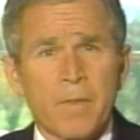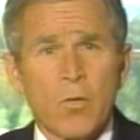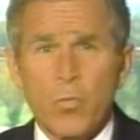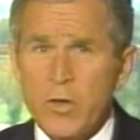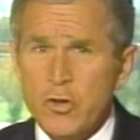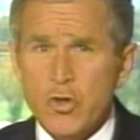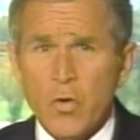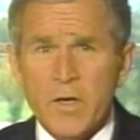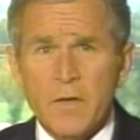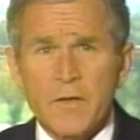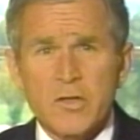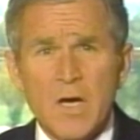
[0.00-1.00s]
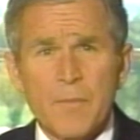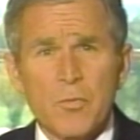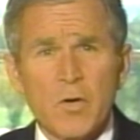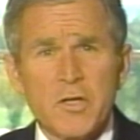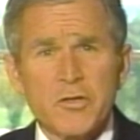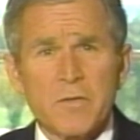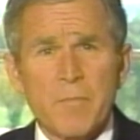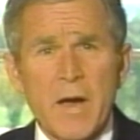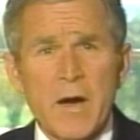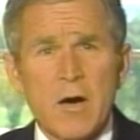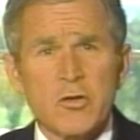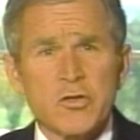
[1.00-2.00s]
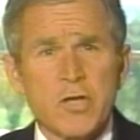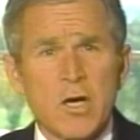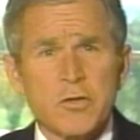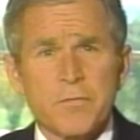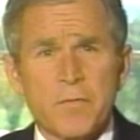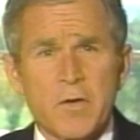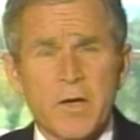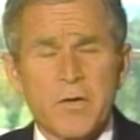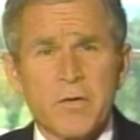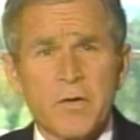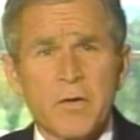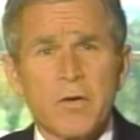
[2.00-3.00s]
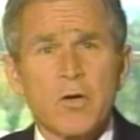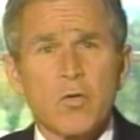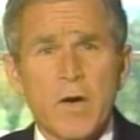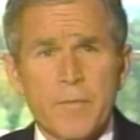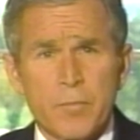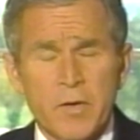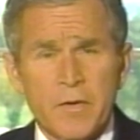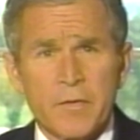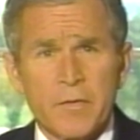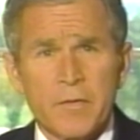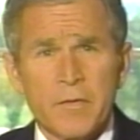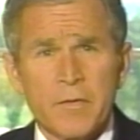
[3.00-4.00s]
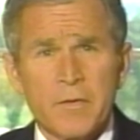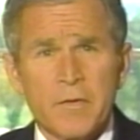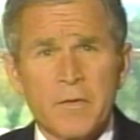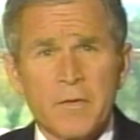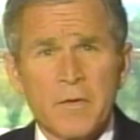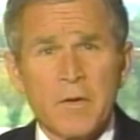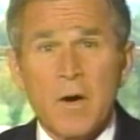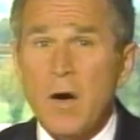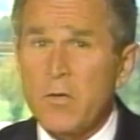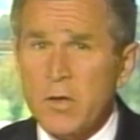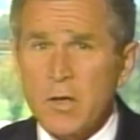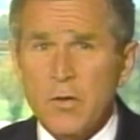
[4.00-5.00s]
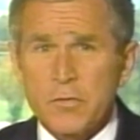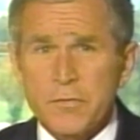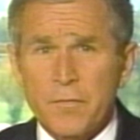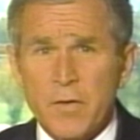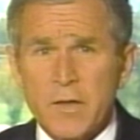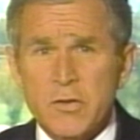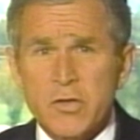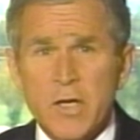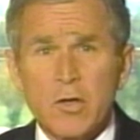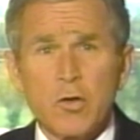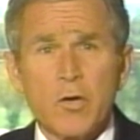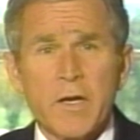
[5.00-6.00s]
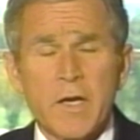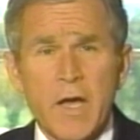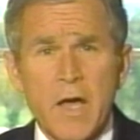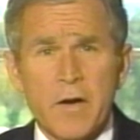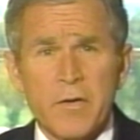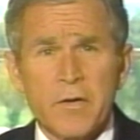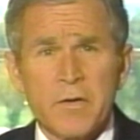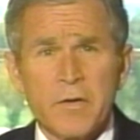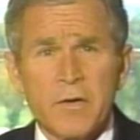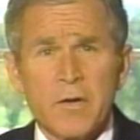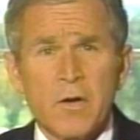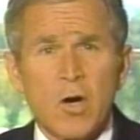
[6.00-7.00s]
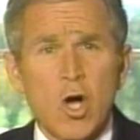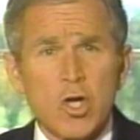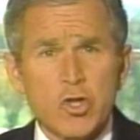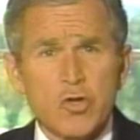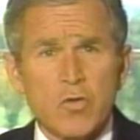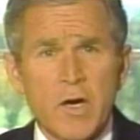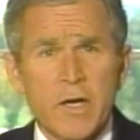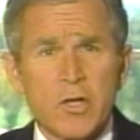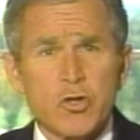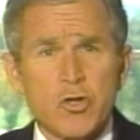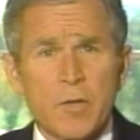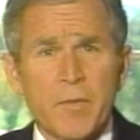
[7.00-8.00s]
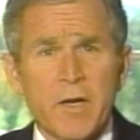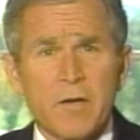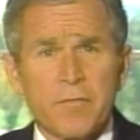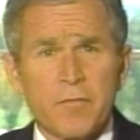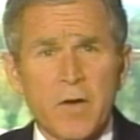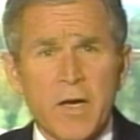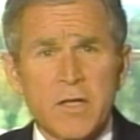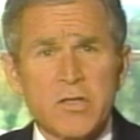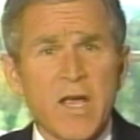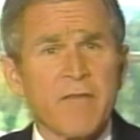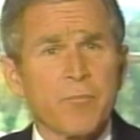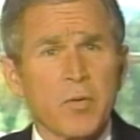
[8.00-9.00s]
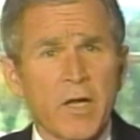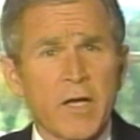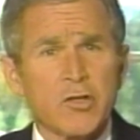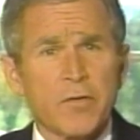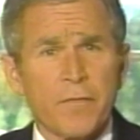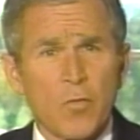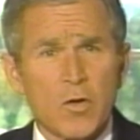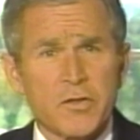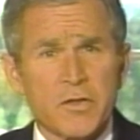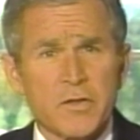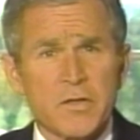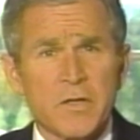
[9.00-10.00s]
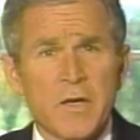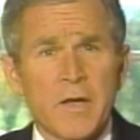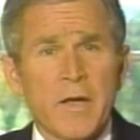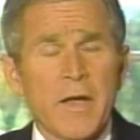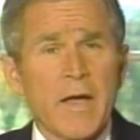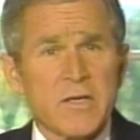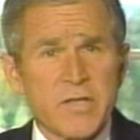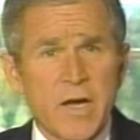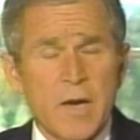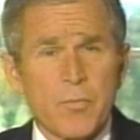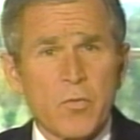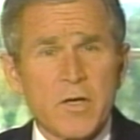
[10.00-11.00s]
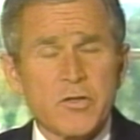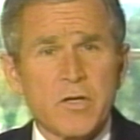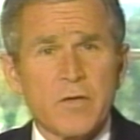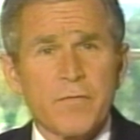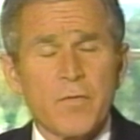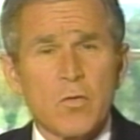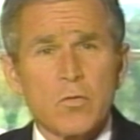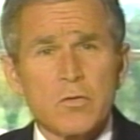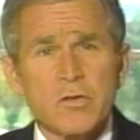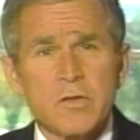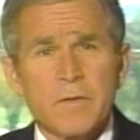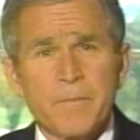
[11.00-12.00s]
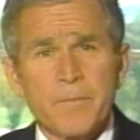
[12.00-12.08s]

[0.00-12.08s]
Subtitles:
We are joined in this operation by our staunch friend, Great Britain. Other close friends, including Canada, Australia, Germany, and France, have pledged forces as the operation unfolds.